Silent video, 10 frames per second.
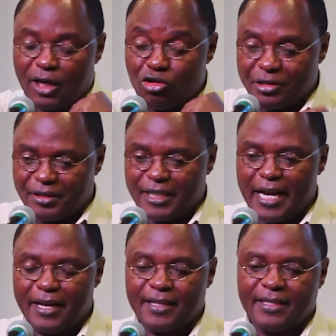
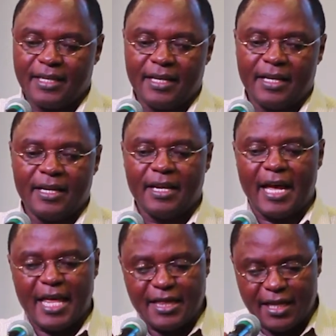Christianity
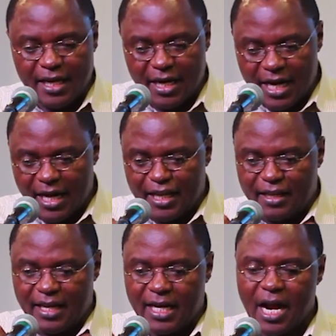and the,
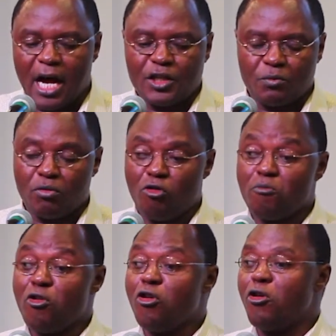and the gospel
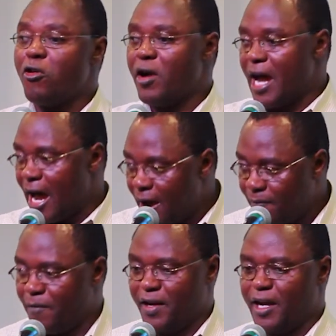more
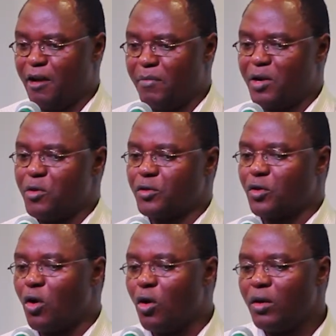African,
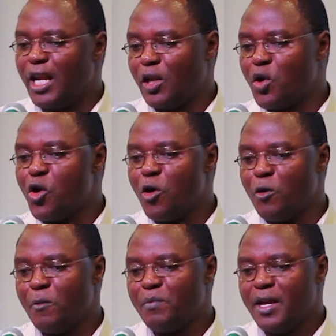because all
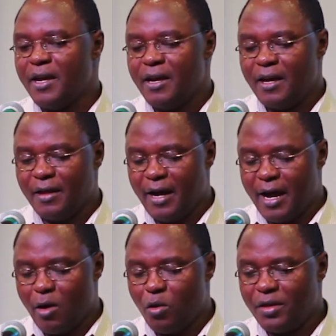along,
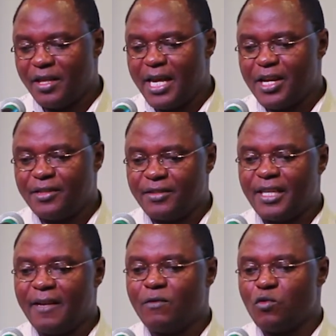Uh, what they
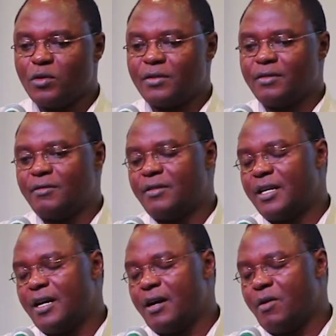received was
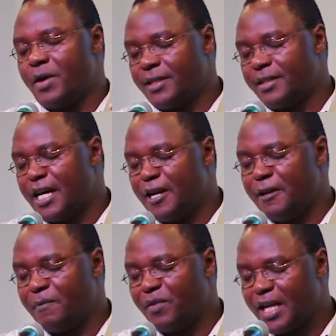the
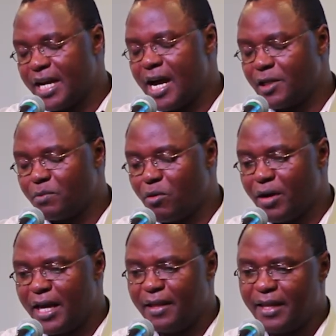Western
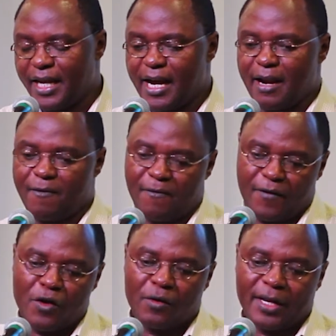gospel, and they kind of
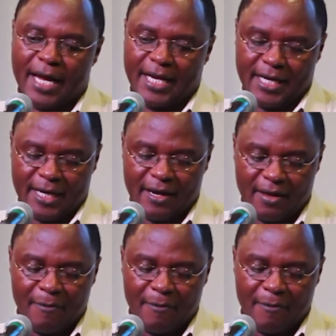felt like